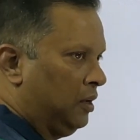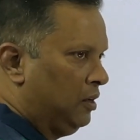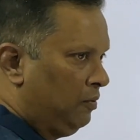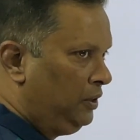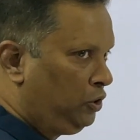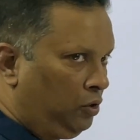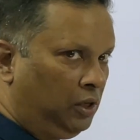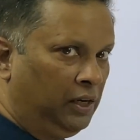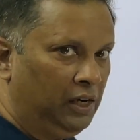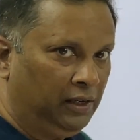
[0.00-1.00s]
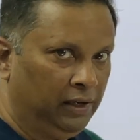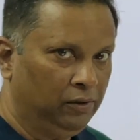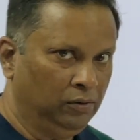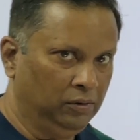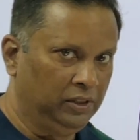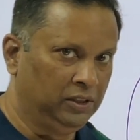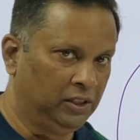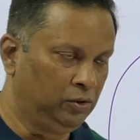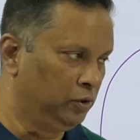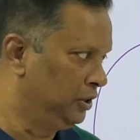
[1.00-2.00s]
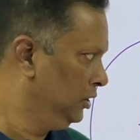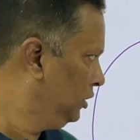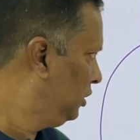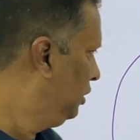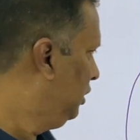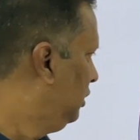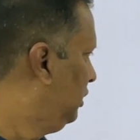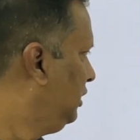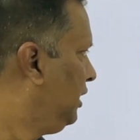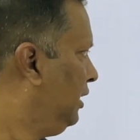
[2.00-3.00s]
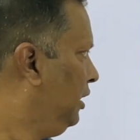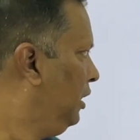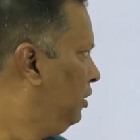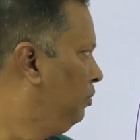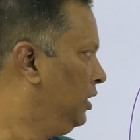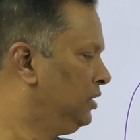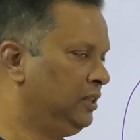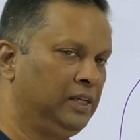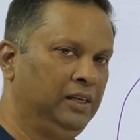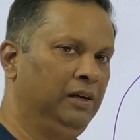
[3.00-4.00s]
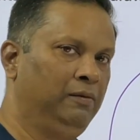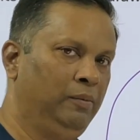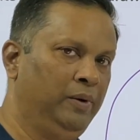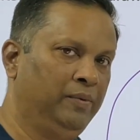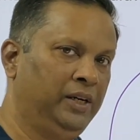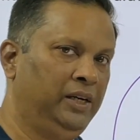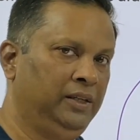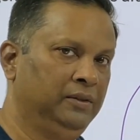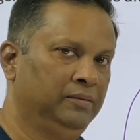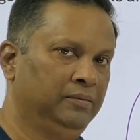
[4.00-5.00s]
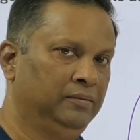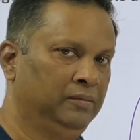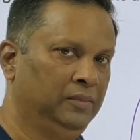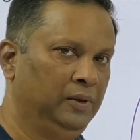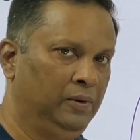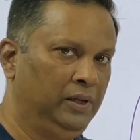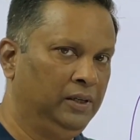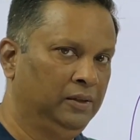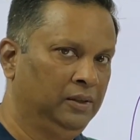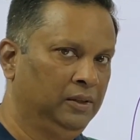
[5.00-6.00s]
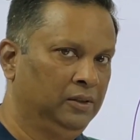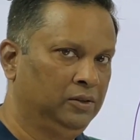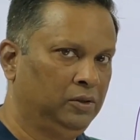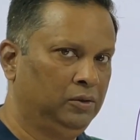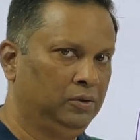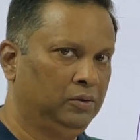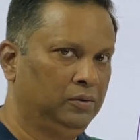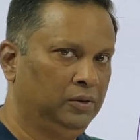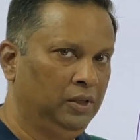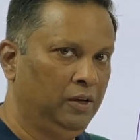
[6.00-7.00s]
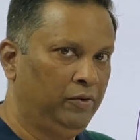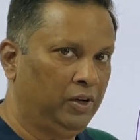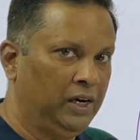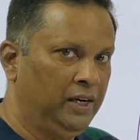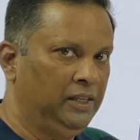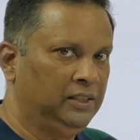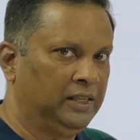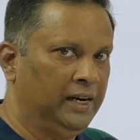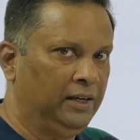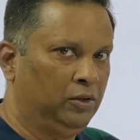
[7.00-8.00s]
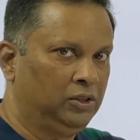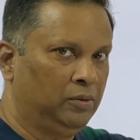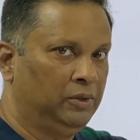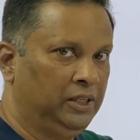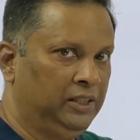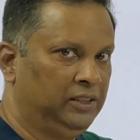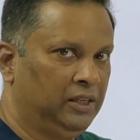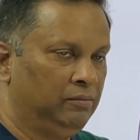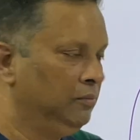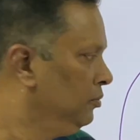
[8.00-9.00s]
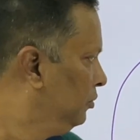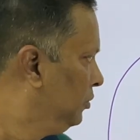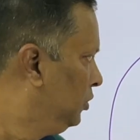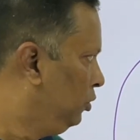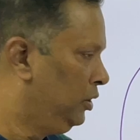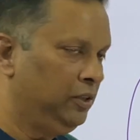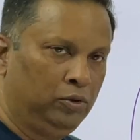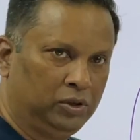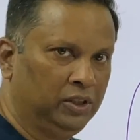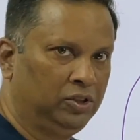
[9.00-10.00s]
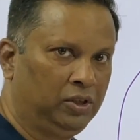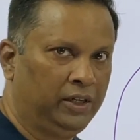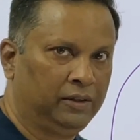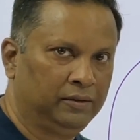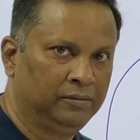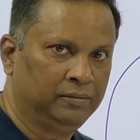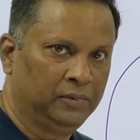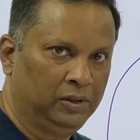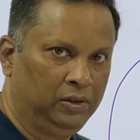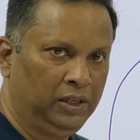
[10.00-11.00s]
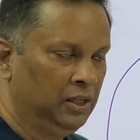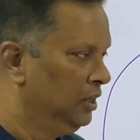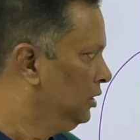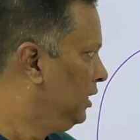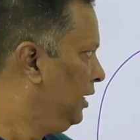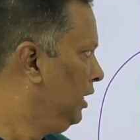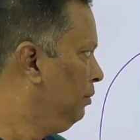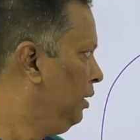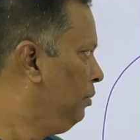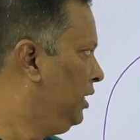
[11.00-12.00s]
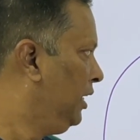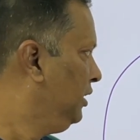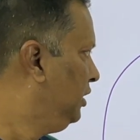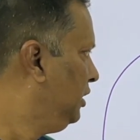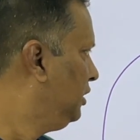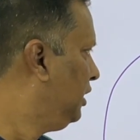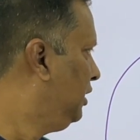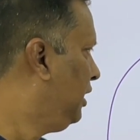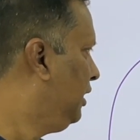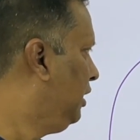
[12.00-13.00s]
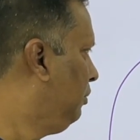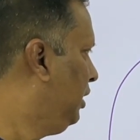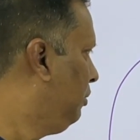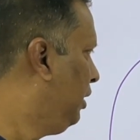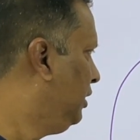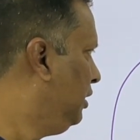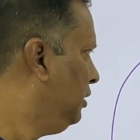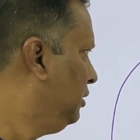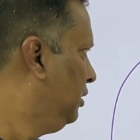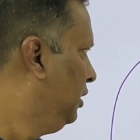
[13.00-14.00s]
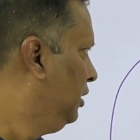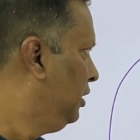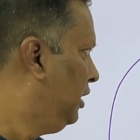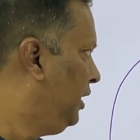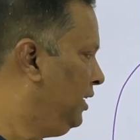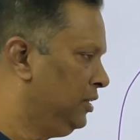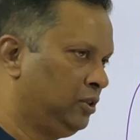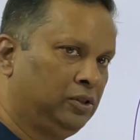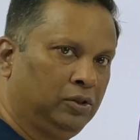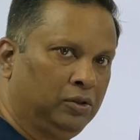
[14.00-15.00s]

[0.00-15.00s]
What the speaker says: One shortcut I will tell you in such questions, this angle plus this angle will be 180. Okay. So if you are writing SAT or some other exam, you can use this trick. Okay. The angle made by tangents and the angle made by the radius,